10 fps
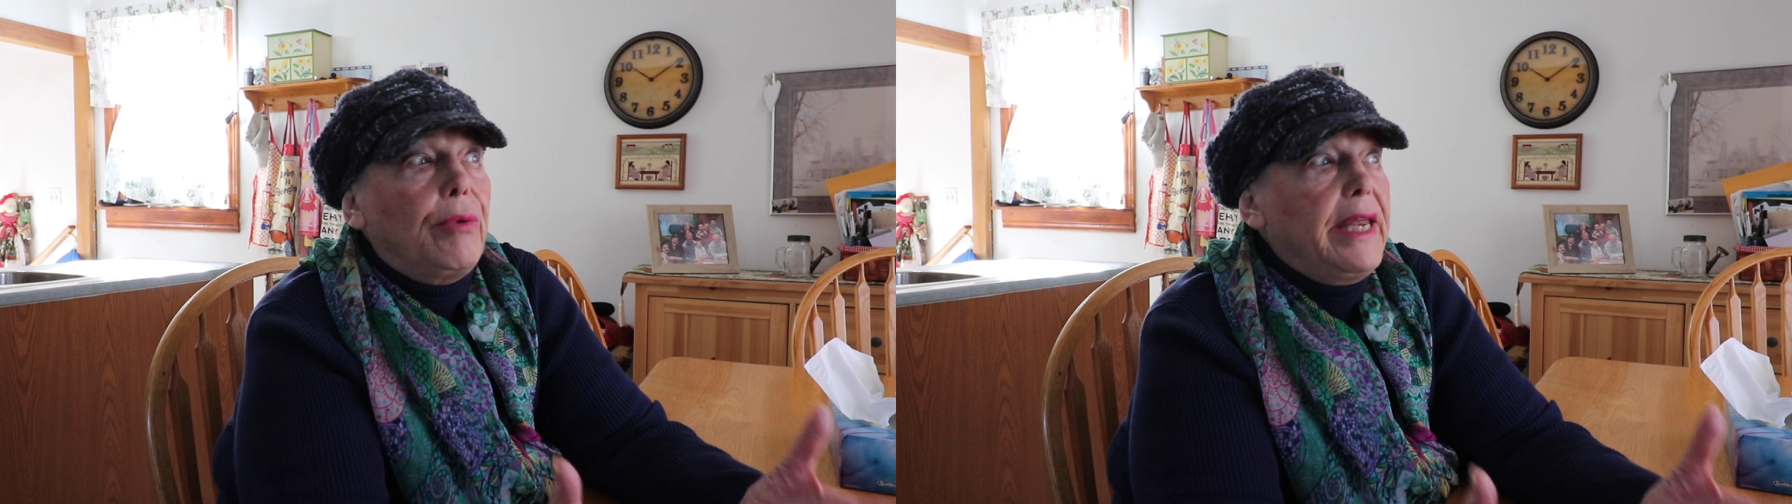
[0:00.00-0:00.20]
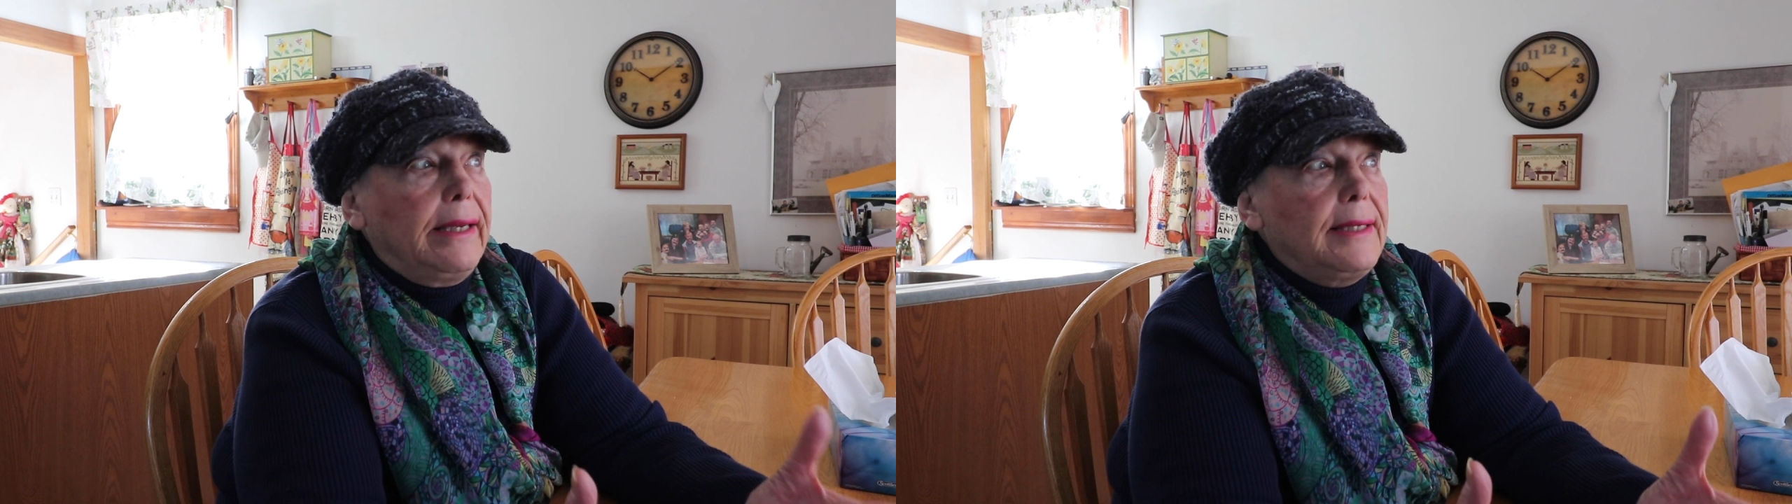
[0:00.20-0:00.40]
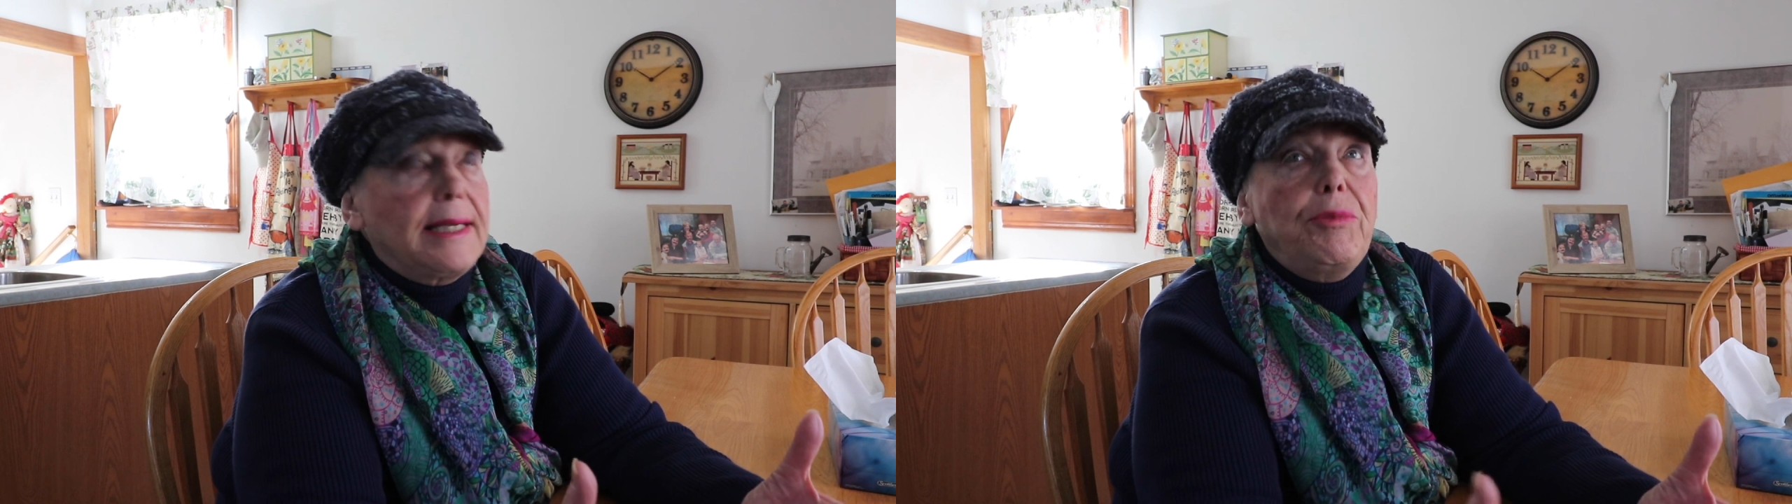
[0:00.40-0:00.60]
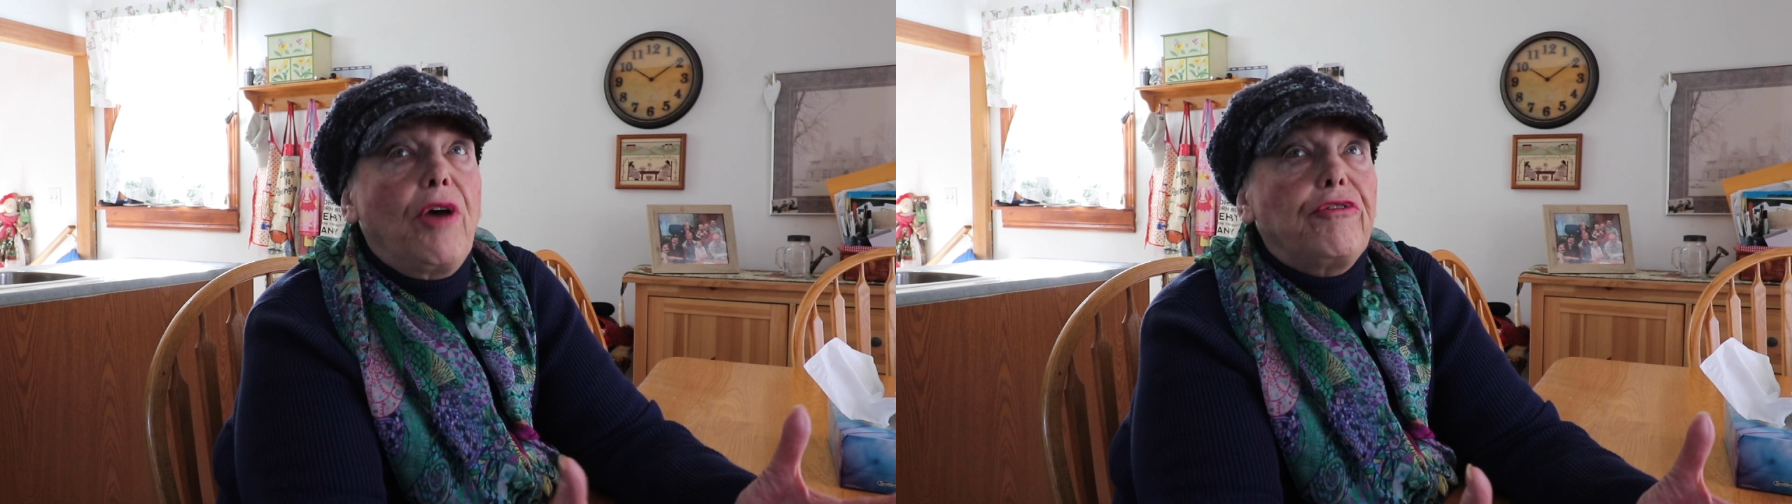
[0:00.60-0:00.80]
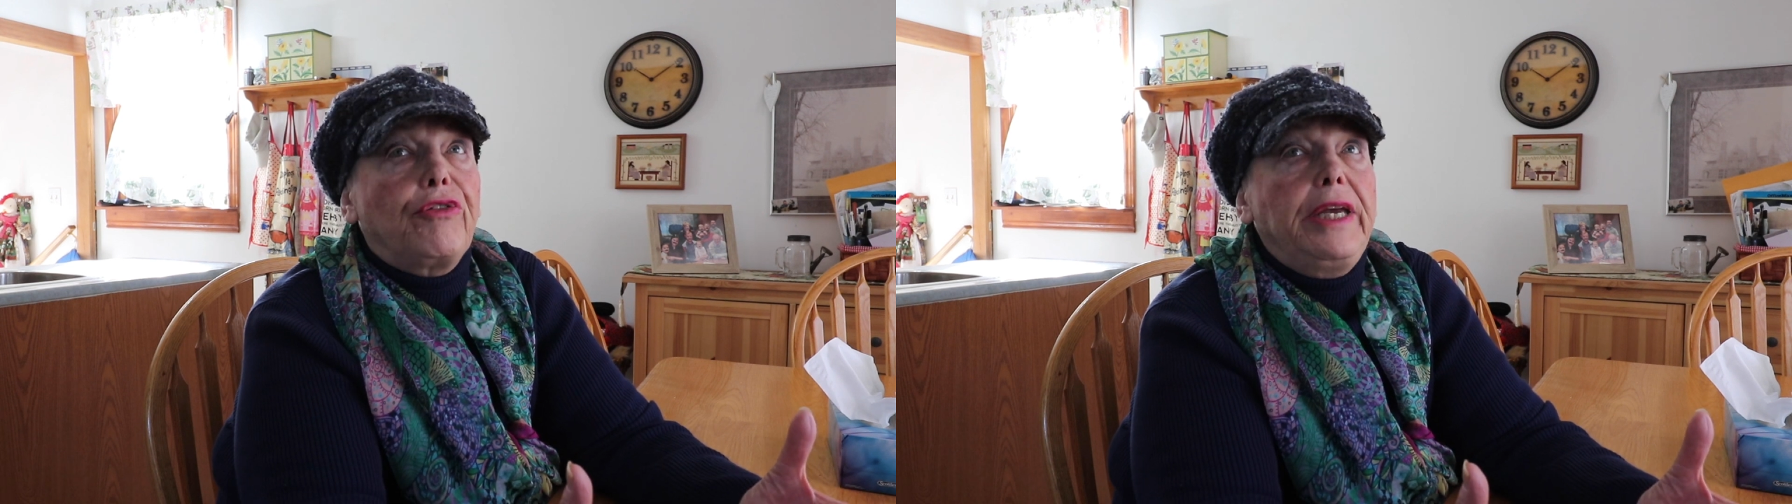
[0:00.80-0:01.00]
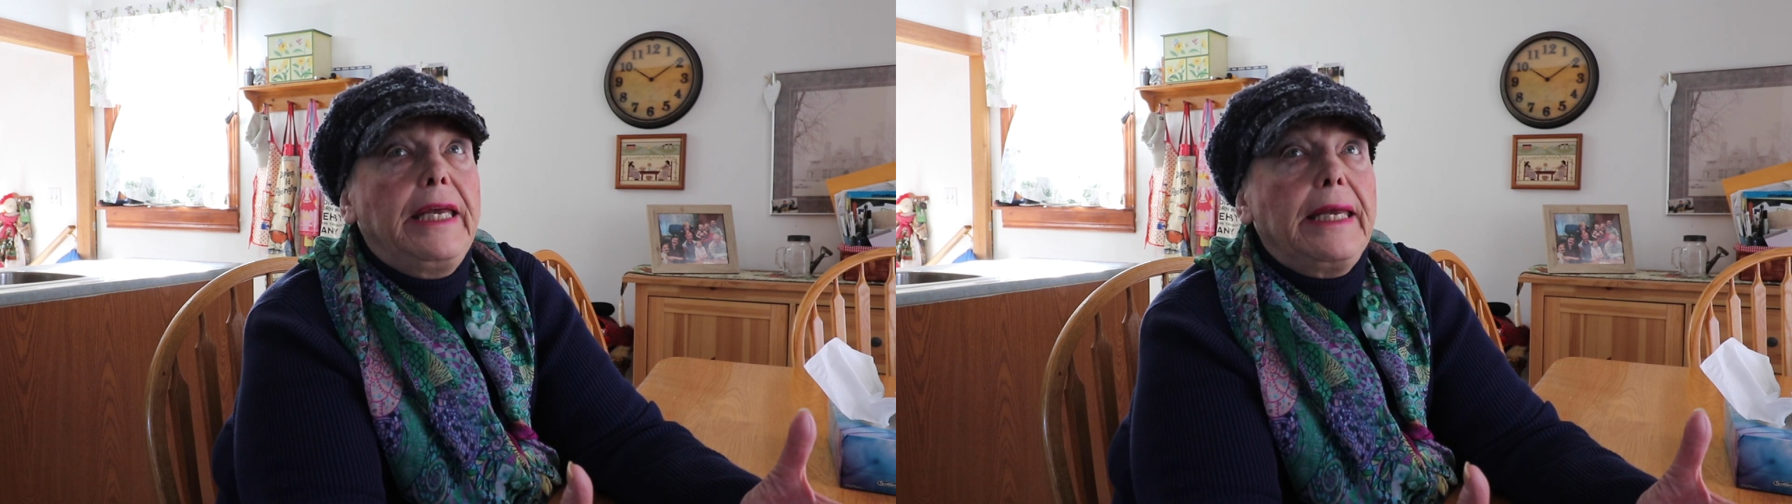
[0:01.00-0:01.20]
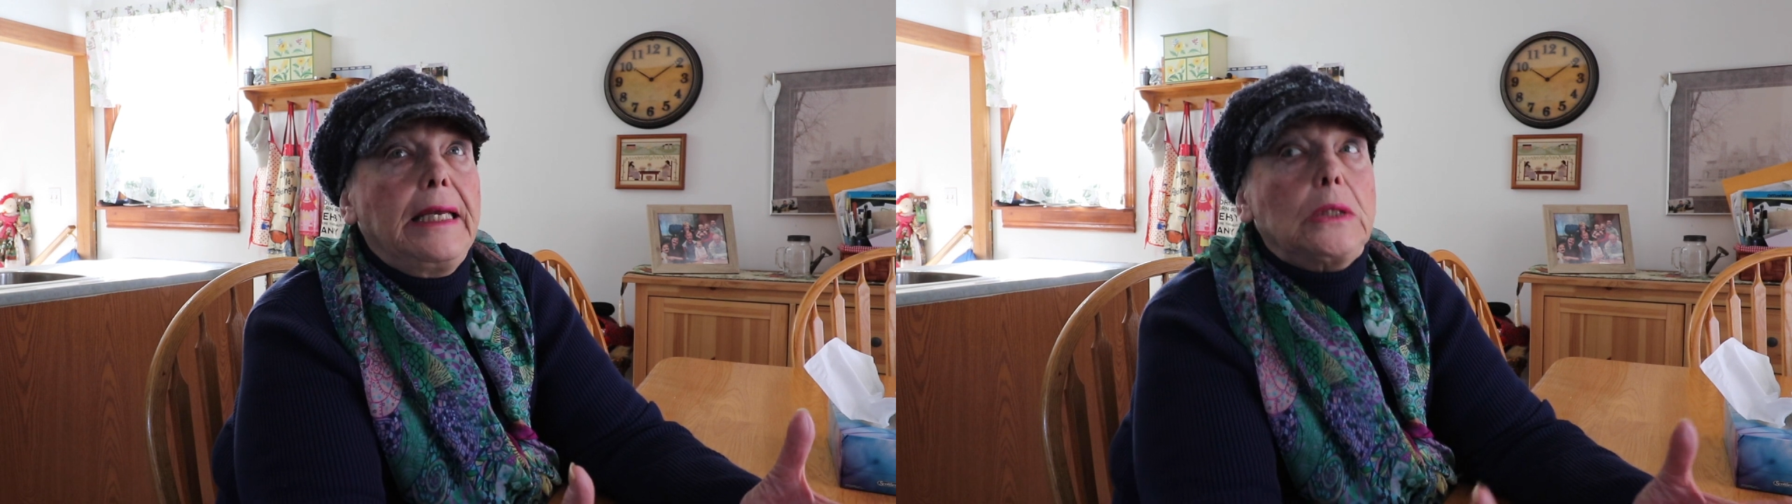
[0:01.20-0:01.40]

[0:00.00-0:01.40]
rains, I'm not freaking,